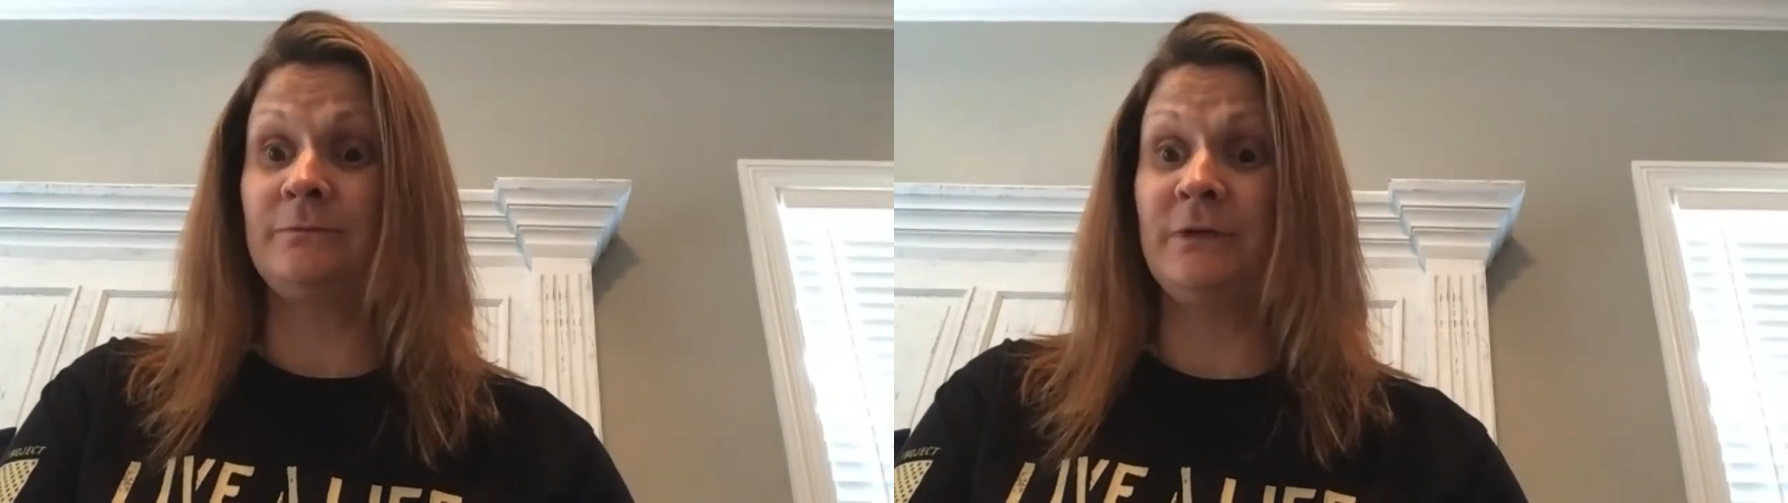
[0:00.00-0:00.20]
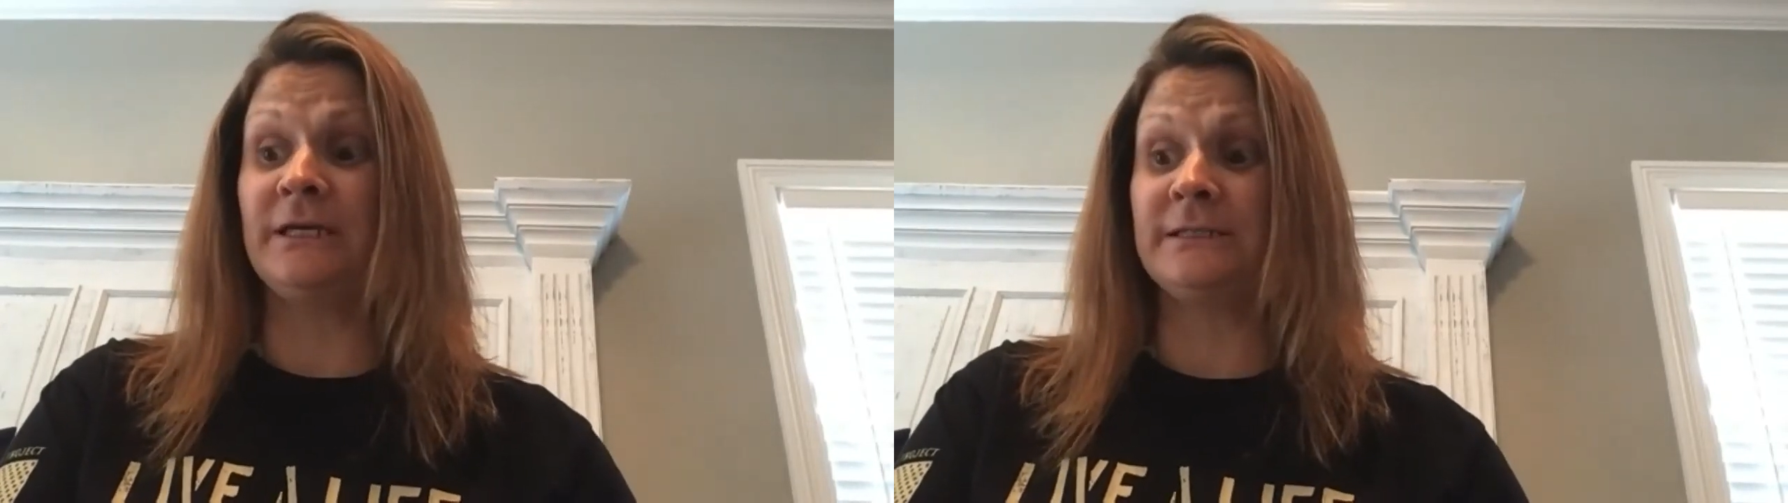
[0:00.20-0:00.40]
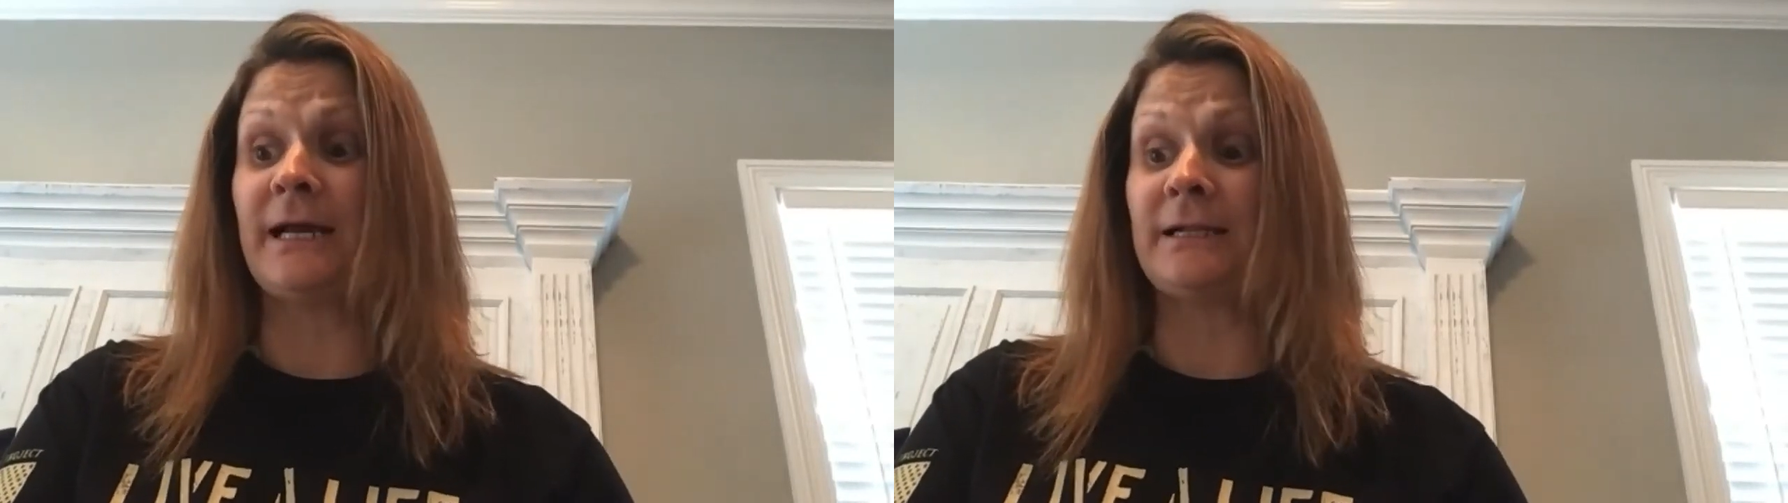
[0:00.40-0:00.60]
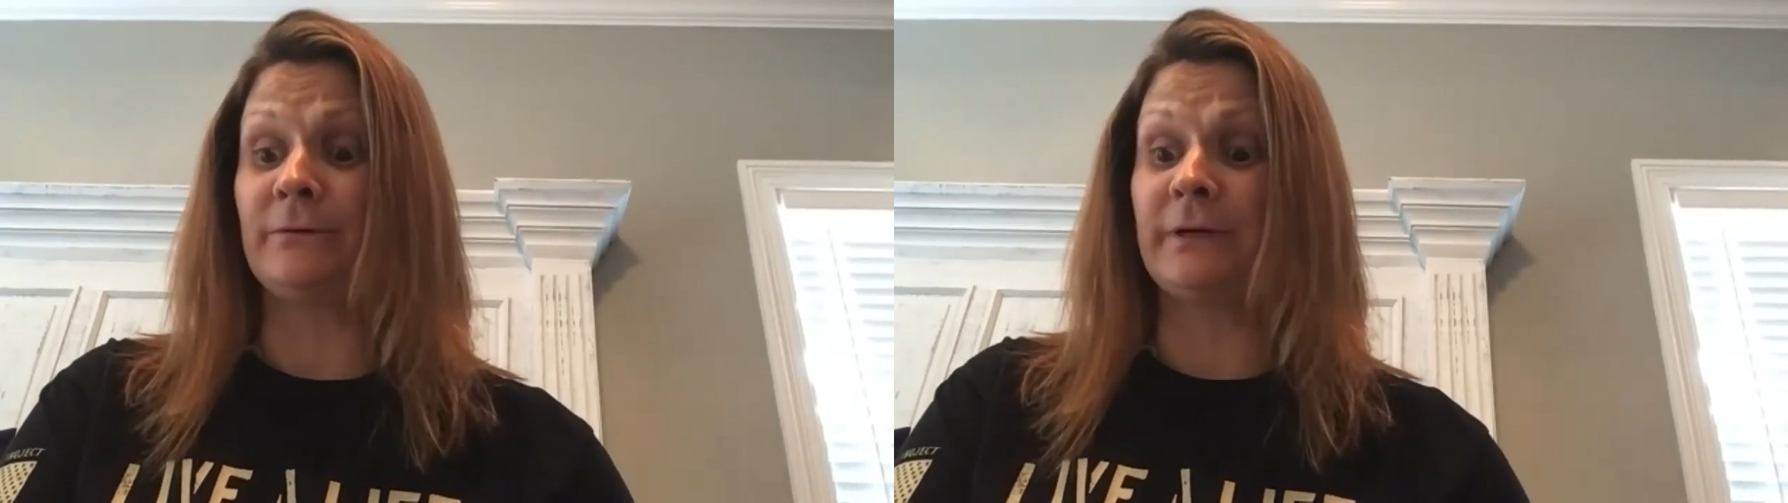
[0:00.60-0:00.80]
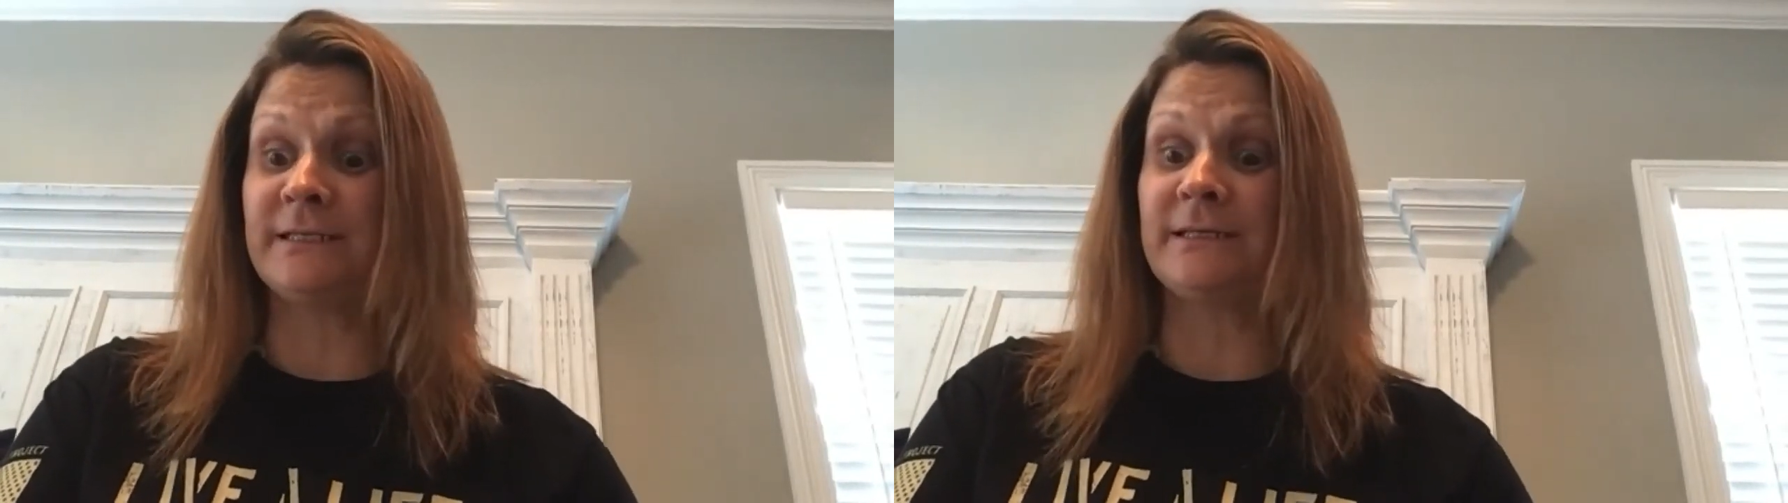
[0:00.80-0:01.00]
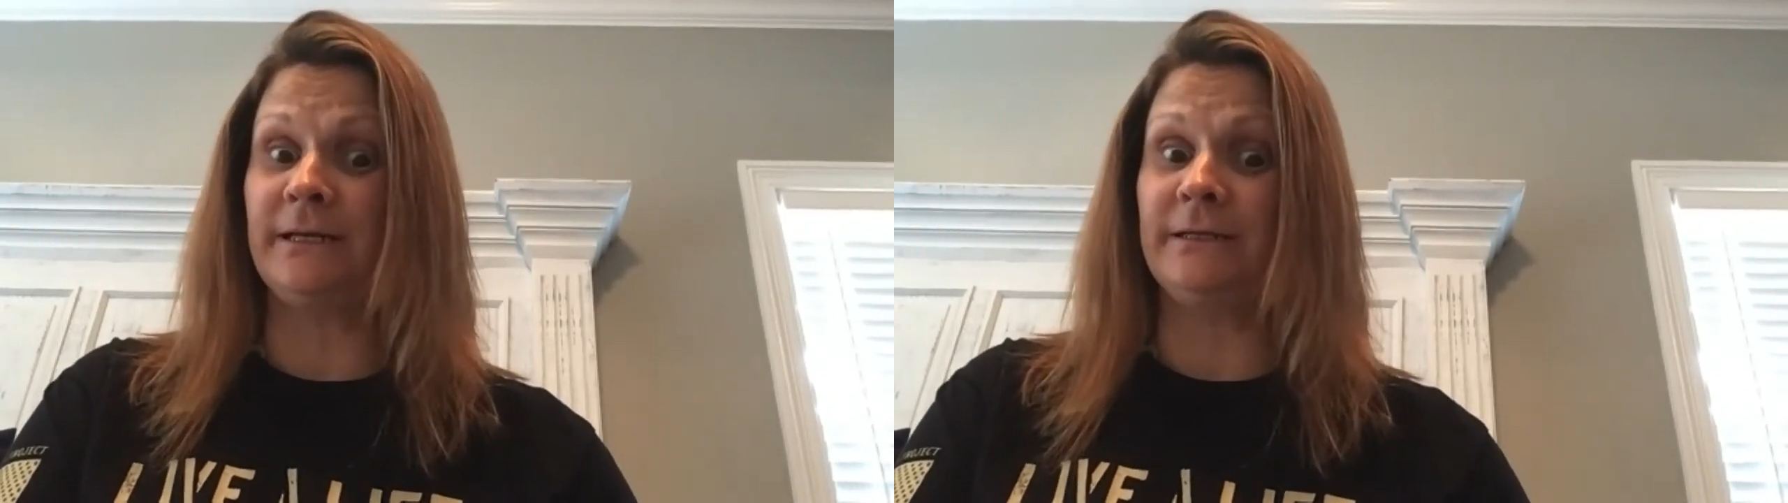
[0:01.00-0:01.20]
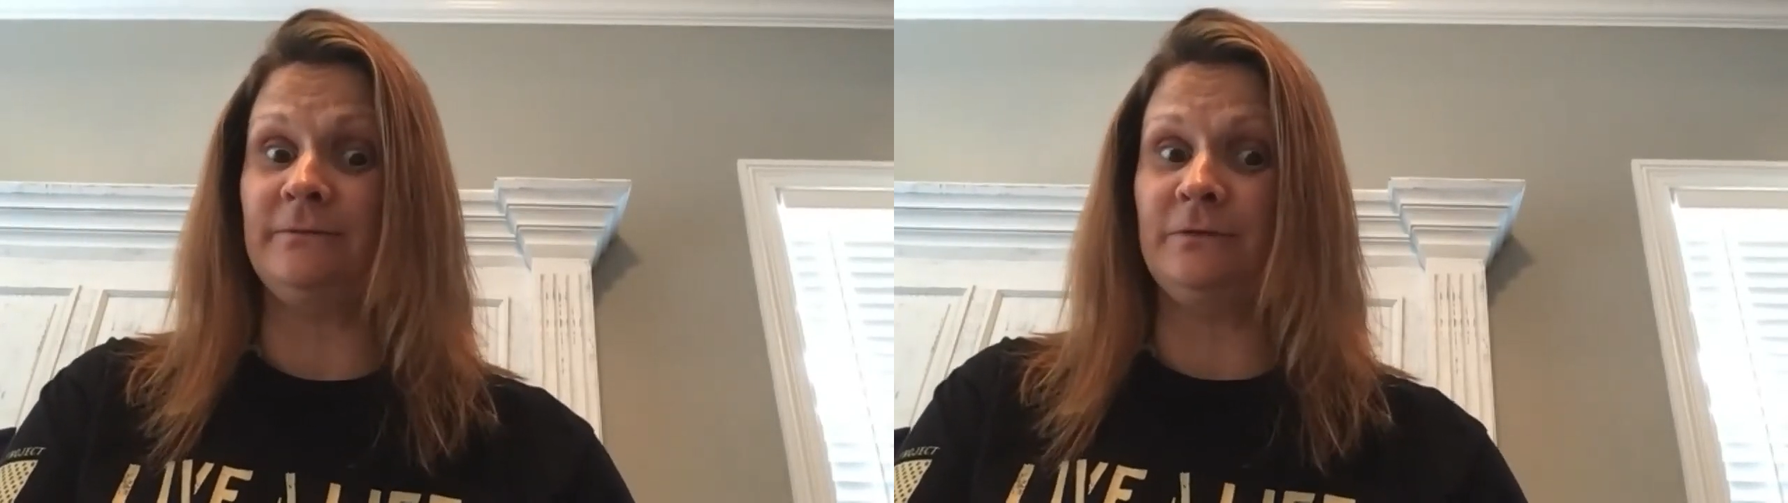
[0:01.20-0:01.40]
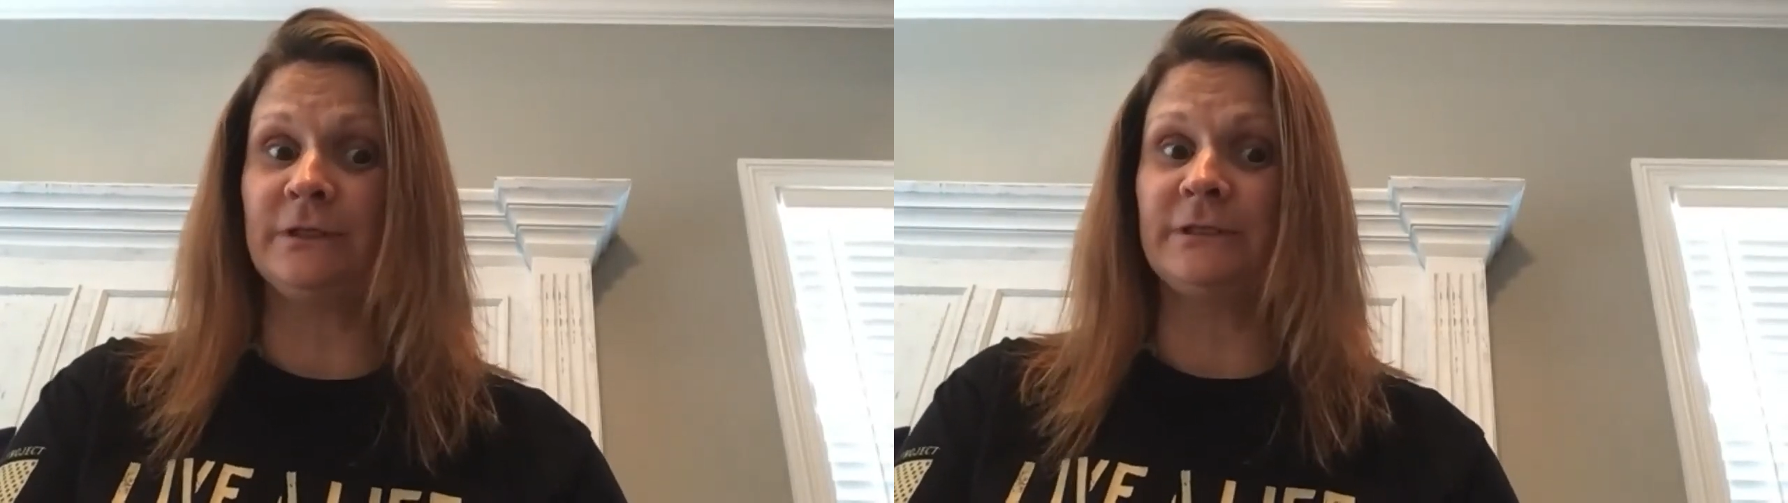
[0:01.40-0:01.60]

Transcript: be exactly what I signed up for.